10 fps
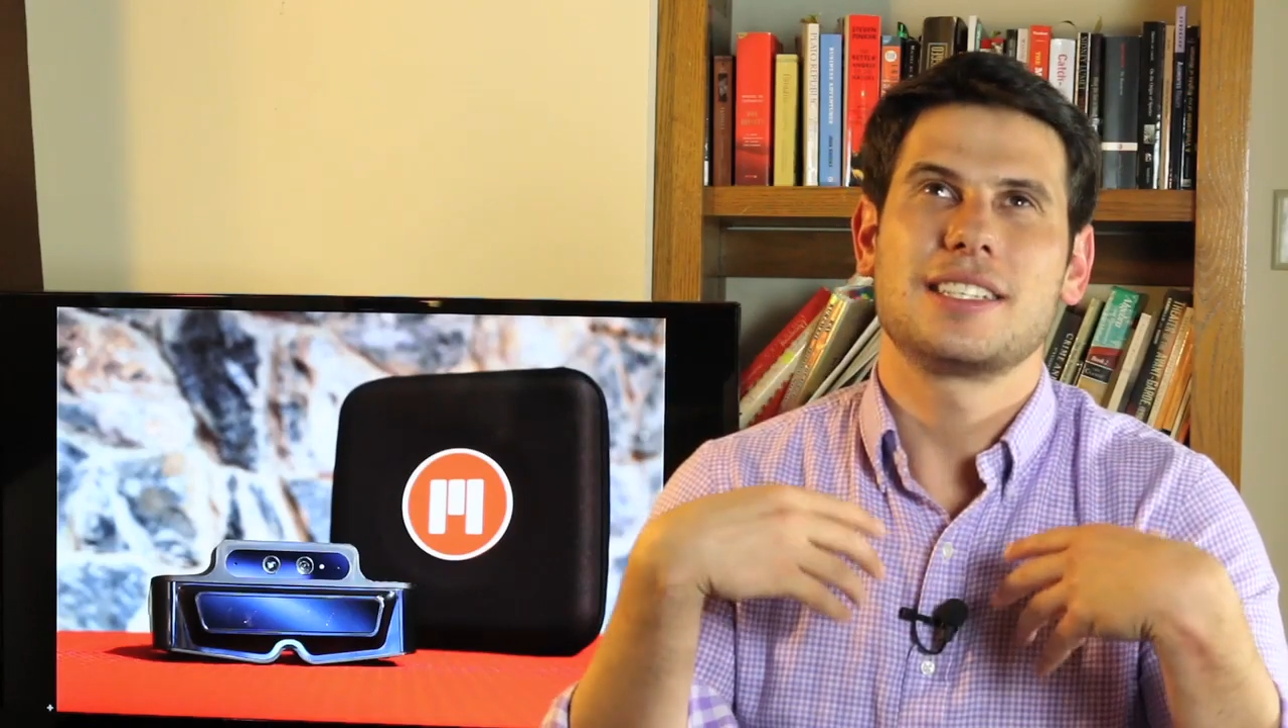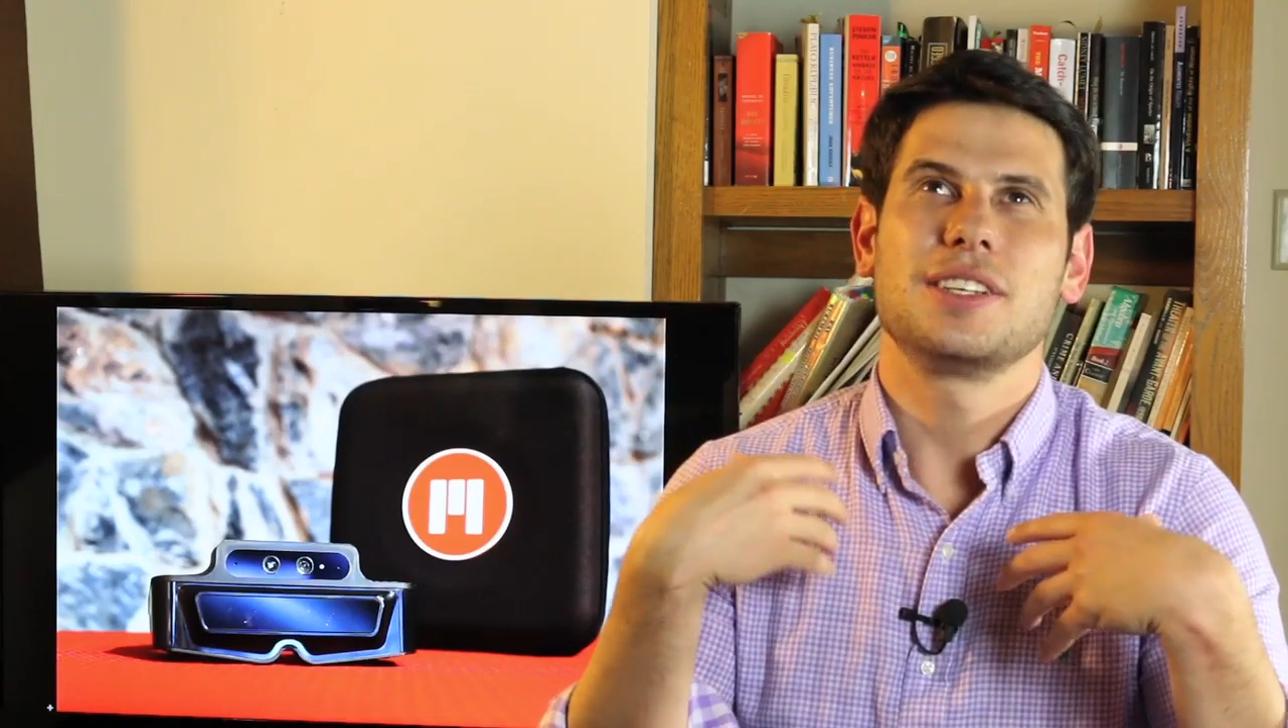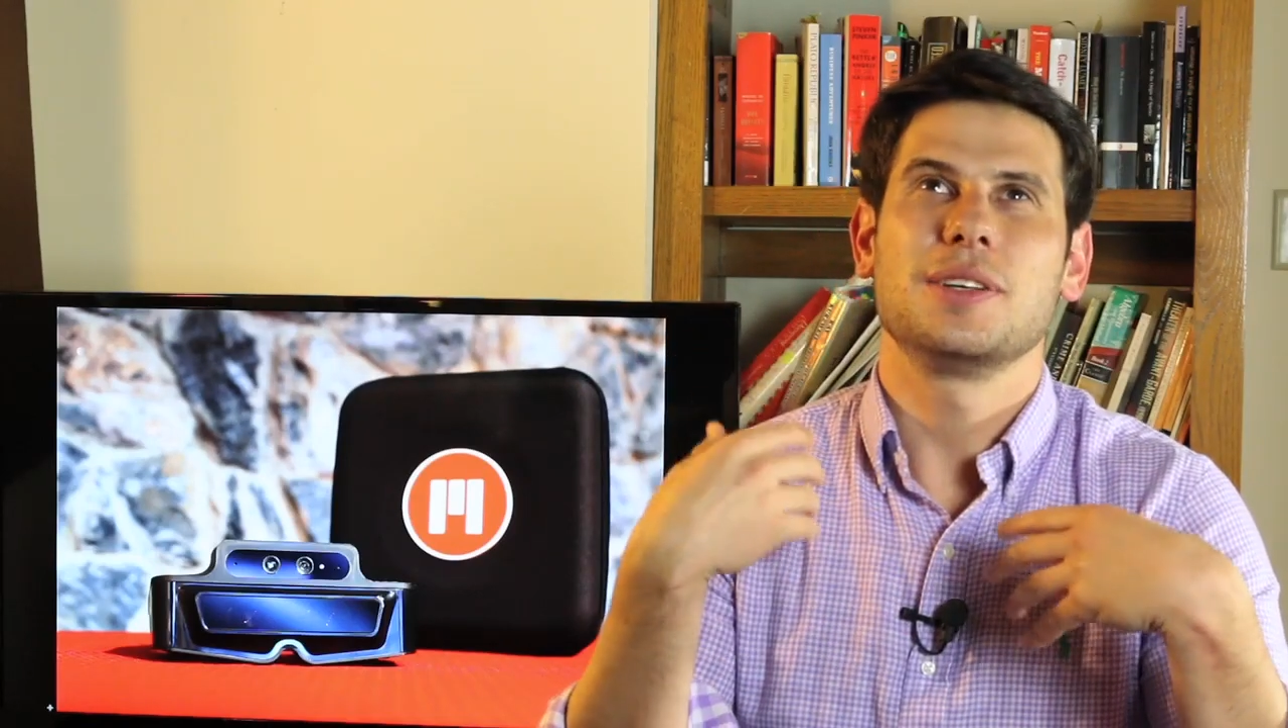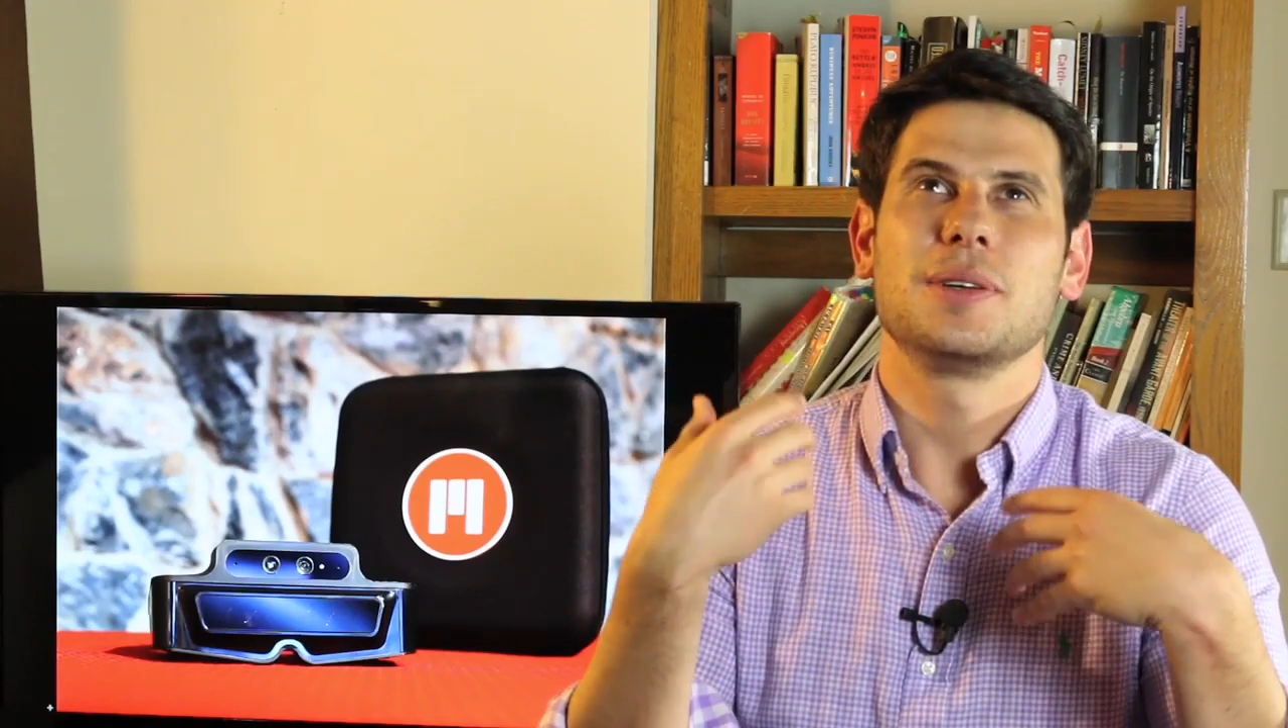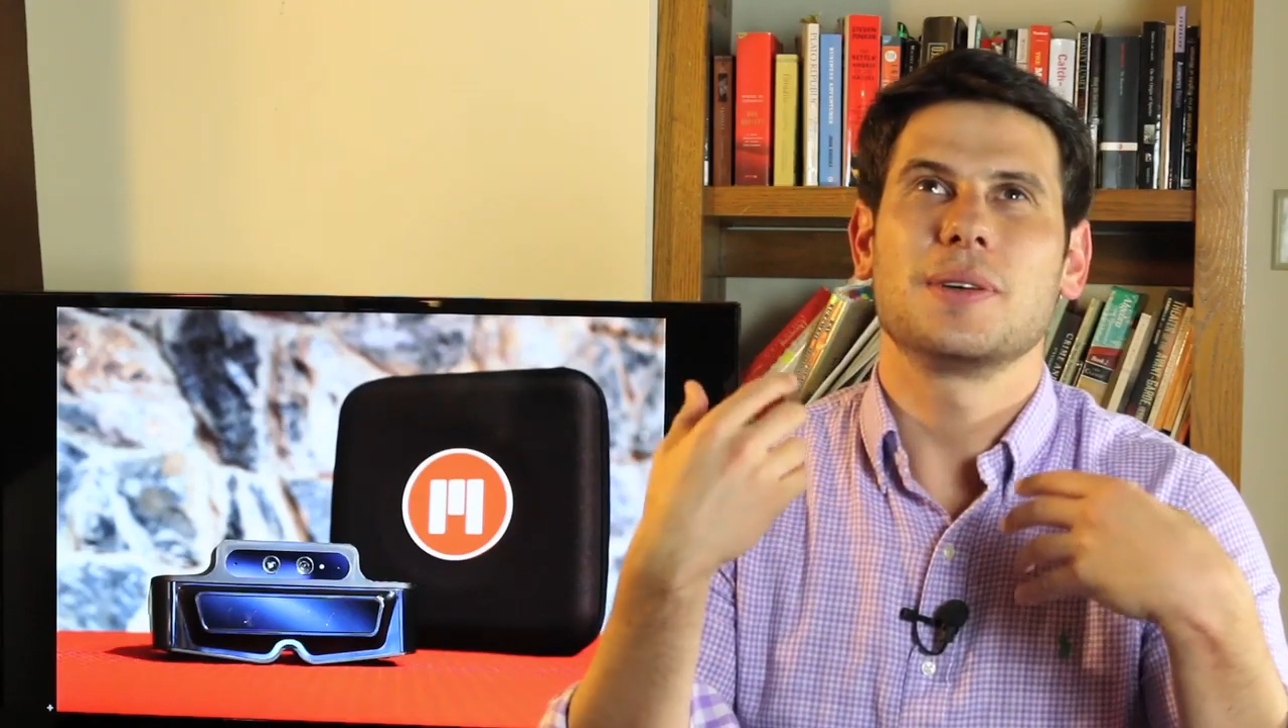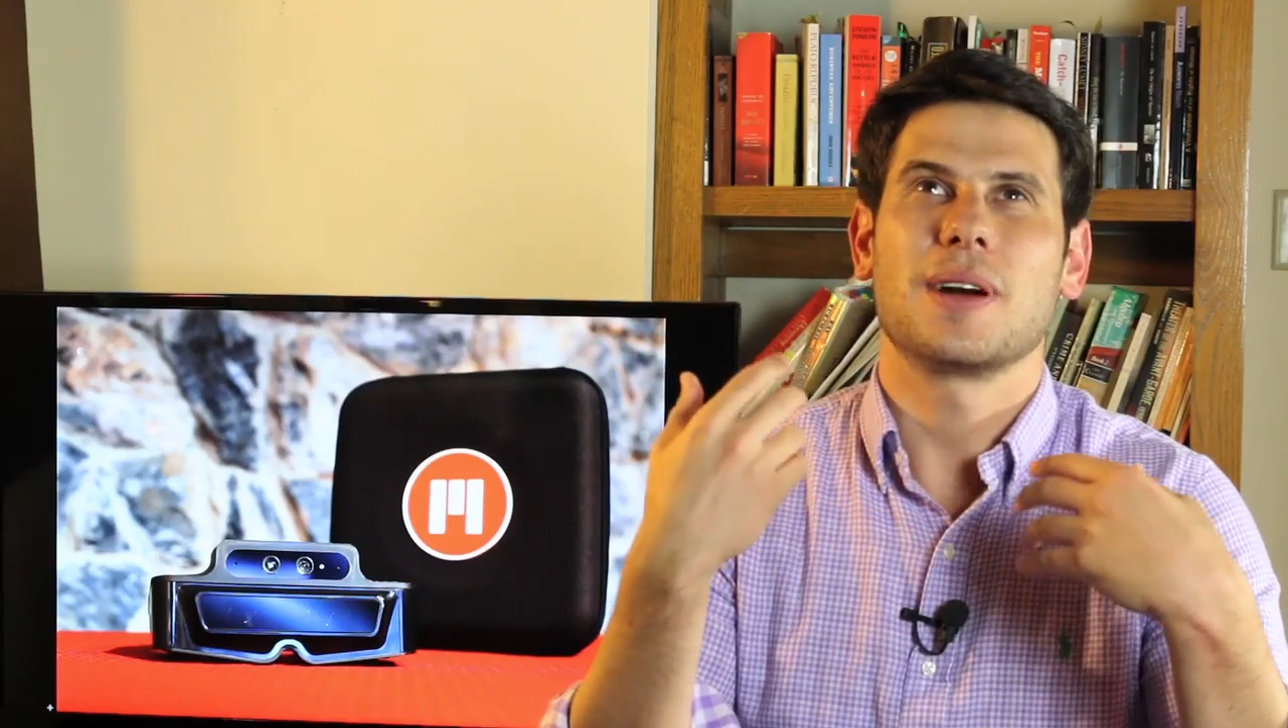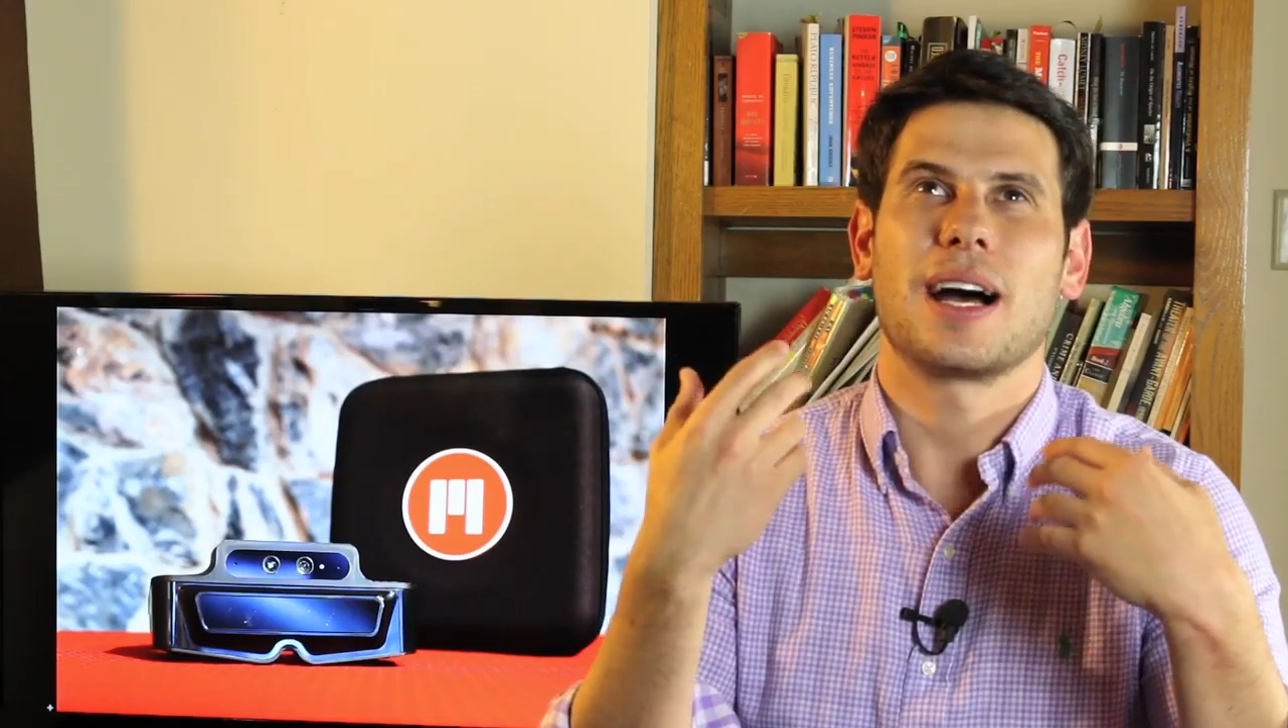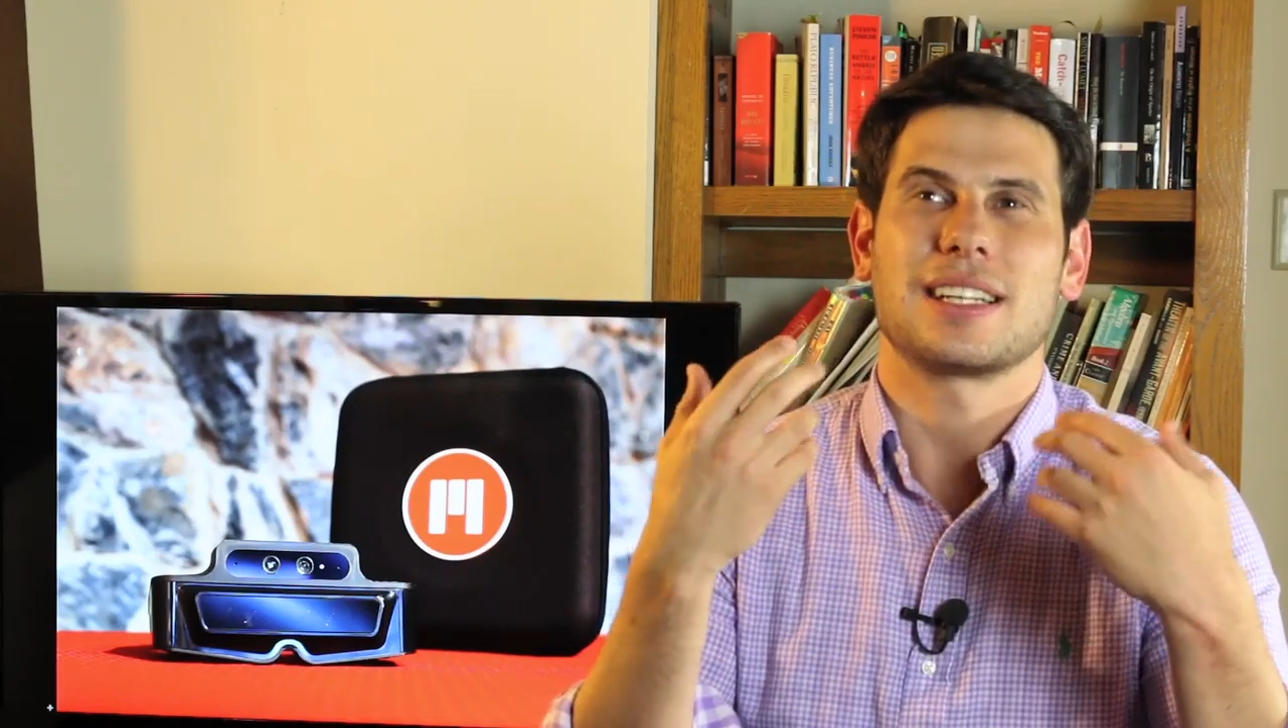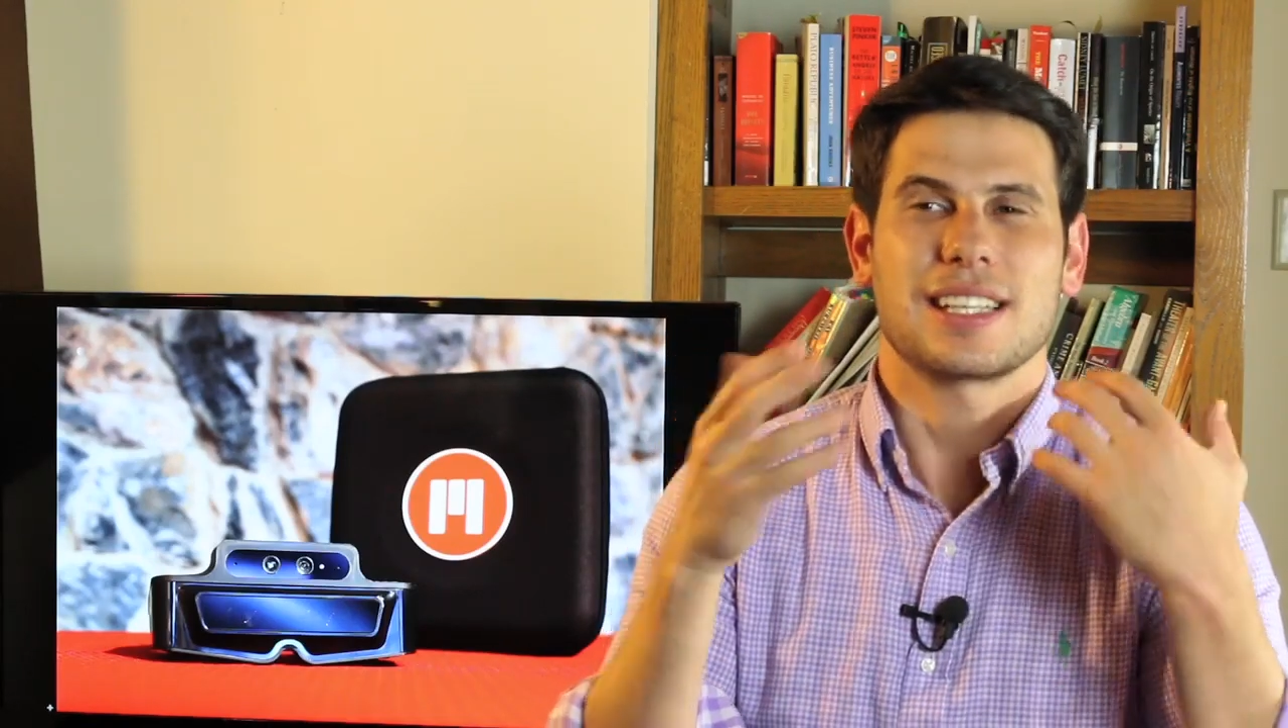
to uh,